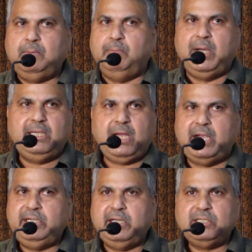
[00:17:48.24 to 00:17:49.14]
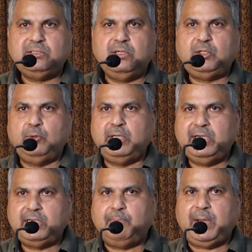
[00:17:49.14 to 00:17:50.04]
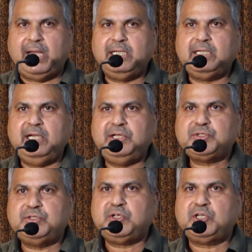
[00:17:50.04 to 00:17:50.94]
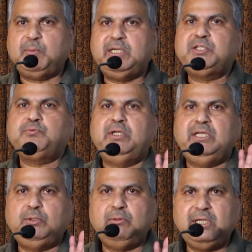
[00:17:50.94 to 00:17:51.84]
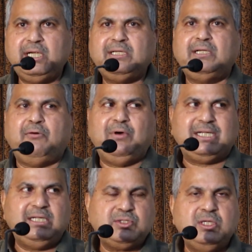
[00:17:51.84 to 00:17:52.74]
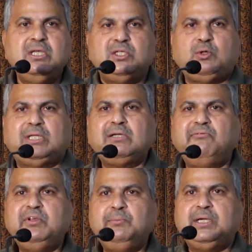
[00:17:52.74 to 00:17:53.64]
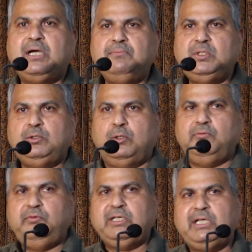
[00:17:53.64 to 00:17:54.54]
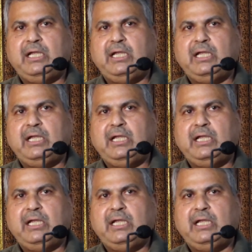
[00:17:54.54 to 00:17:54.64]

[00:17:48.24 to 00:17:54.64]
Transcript: My idea is not to create a panic, ladies and gentlemen. It's only to create an awareness so that we become, we